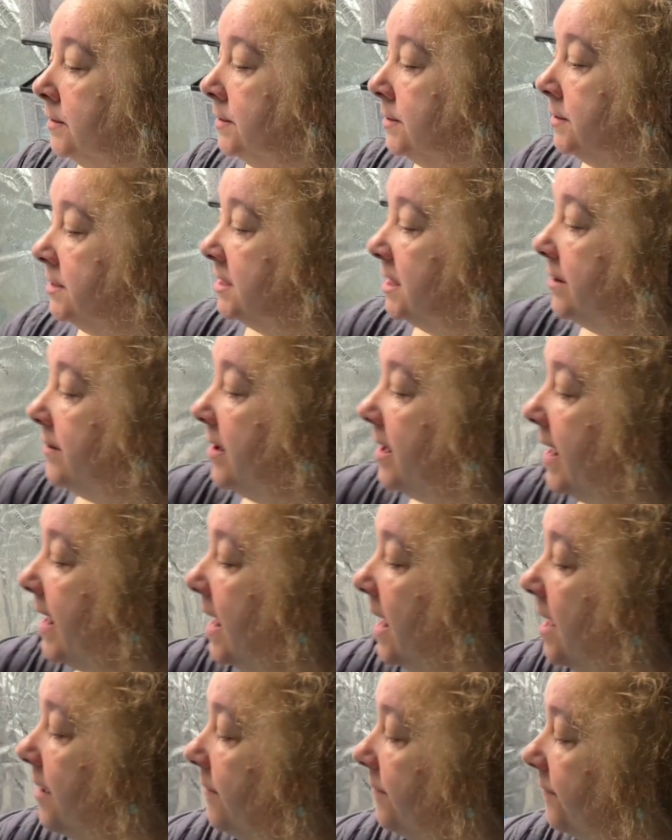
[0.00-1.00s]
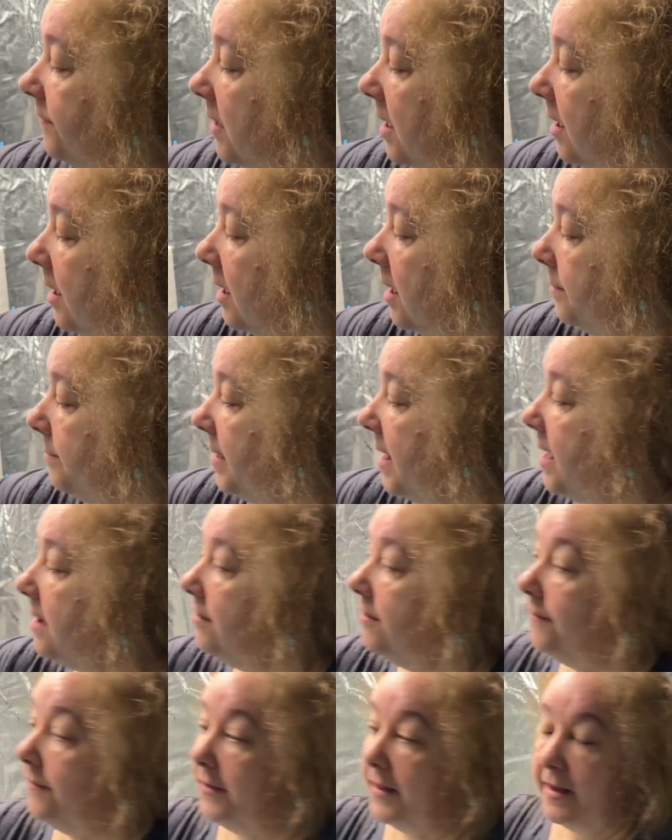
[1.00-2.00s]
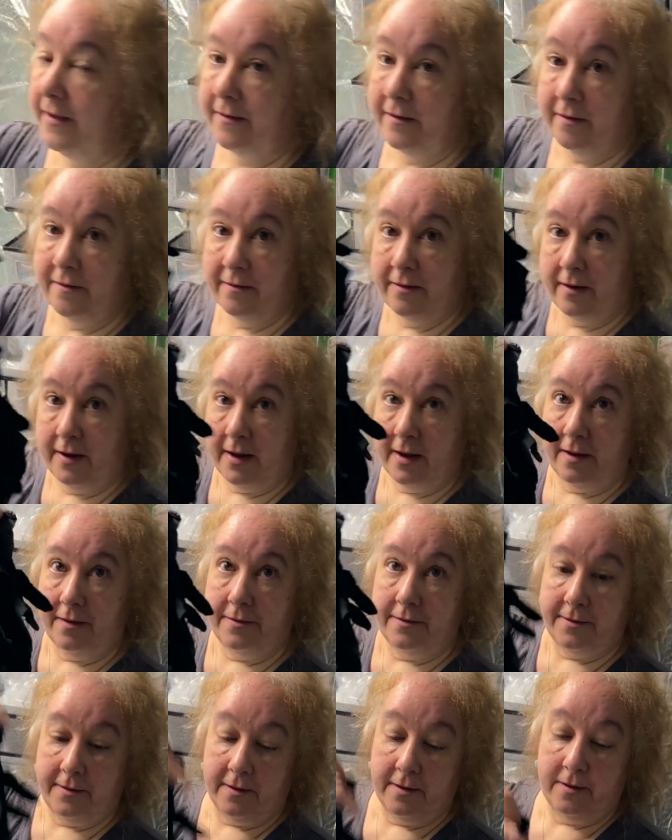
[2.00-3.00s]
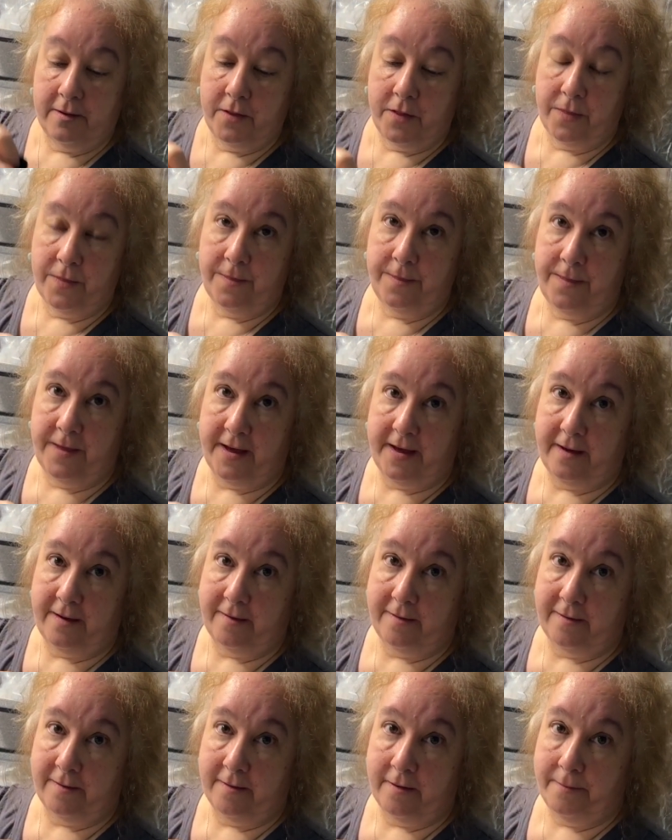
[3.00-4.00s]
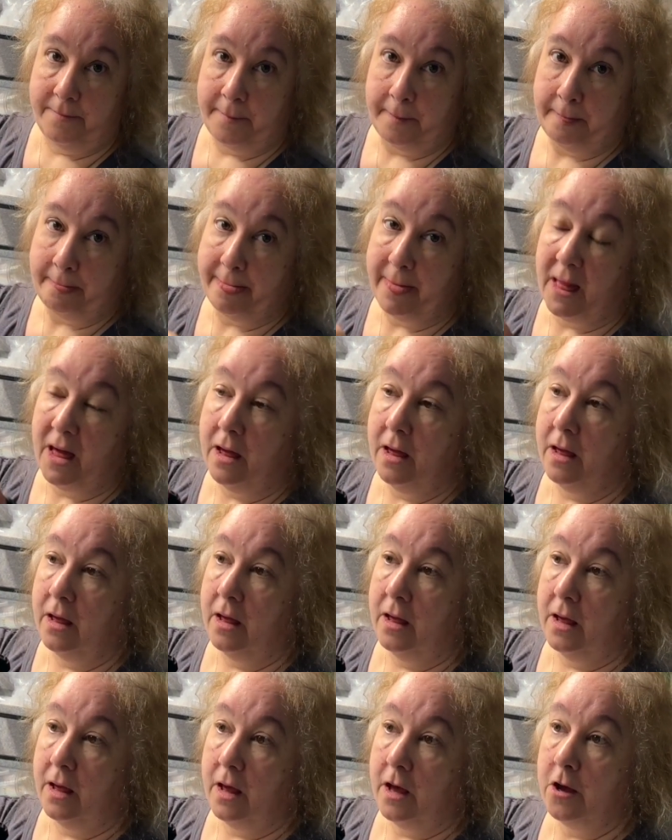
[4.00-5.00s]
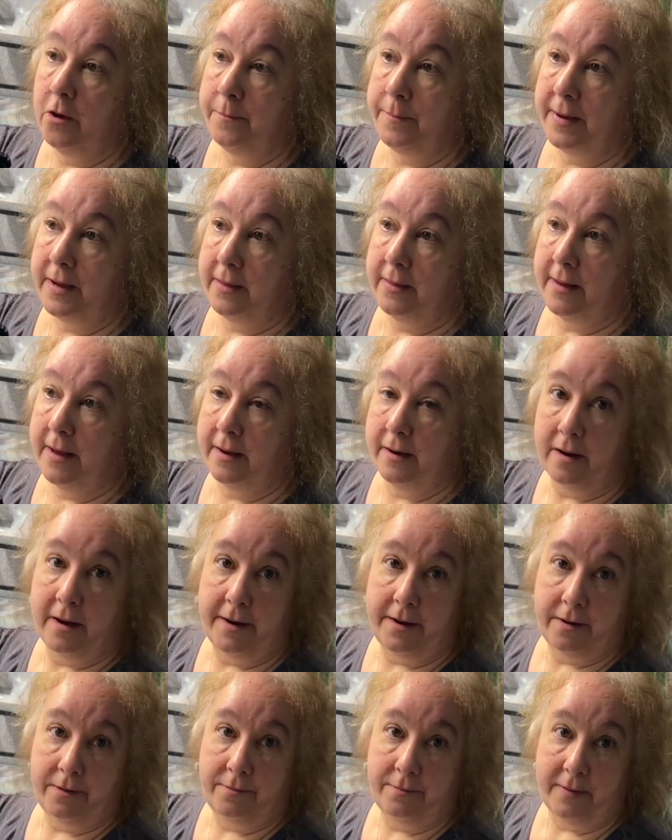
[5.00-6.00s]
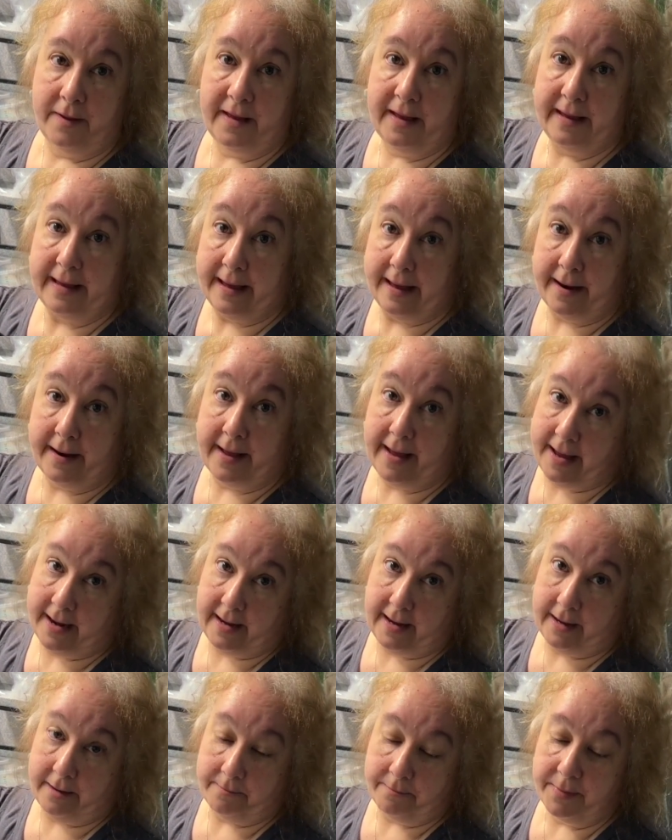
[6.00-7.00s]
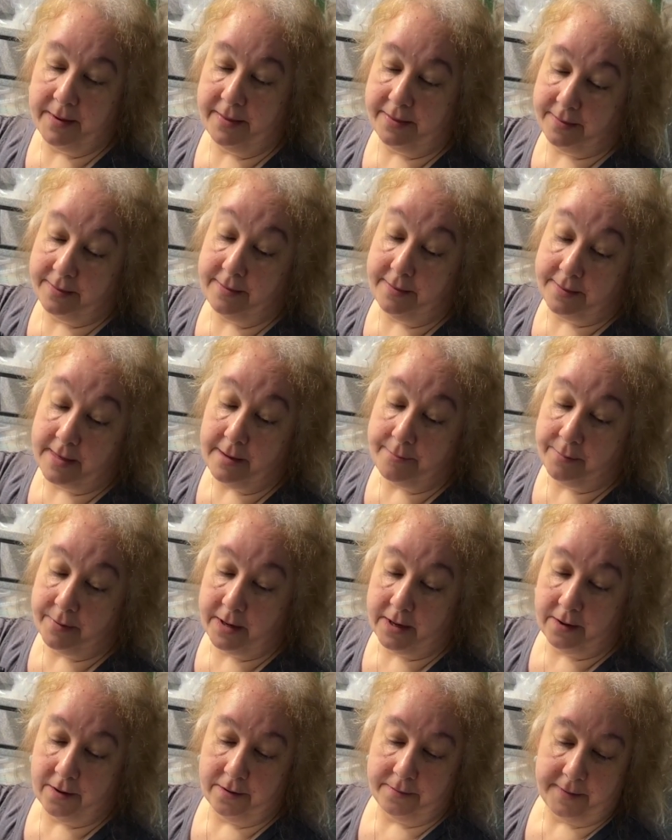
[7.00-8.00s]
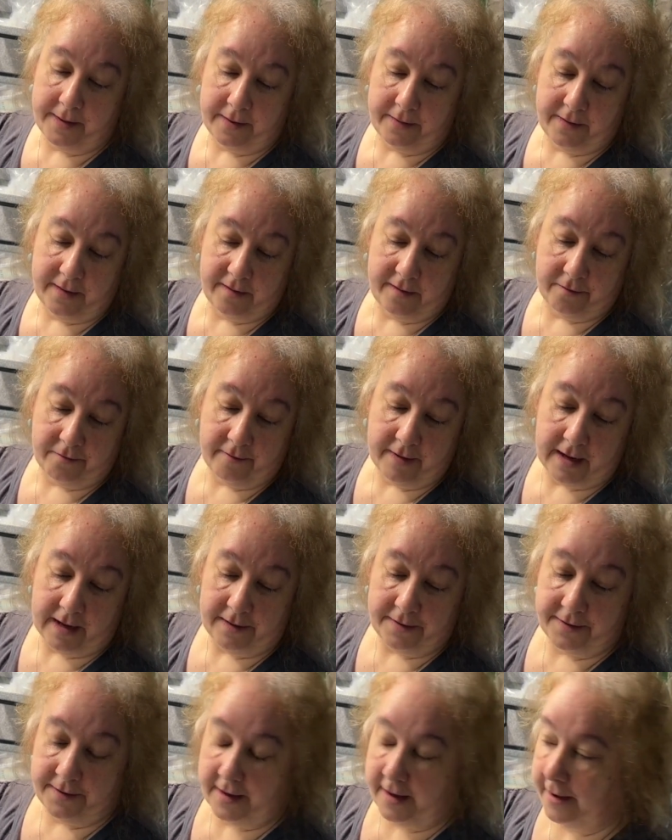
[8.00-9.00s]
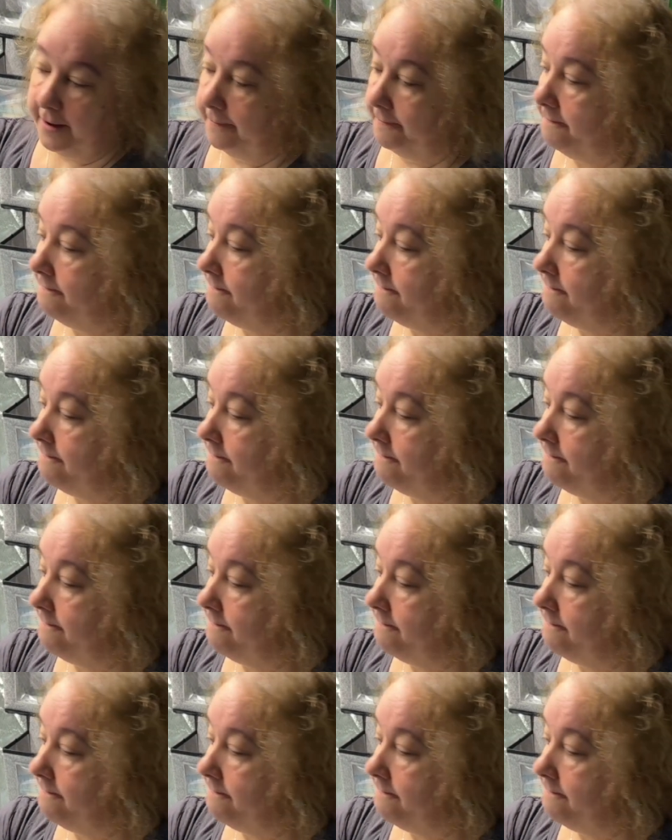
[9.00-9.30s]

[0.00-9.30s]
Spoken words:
So I have a pair of these underneath these, hoping that I don't get any, but they're pretty good. I mean, these are really thick.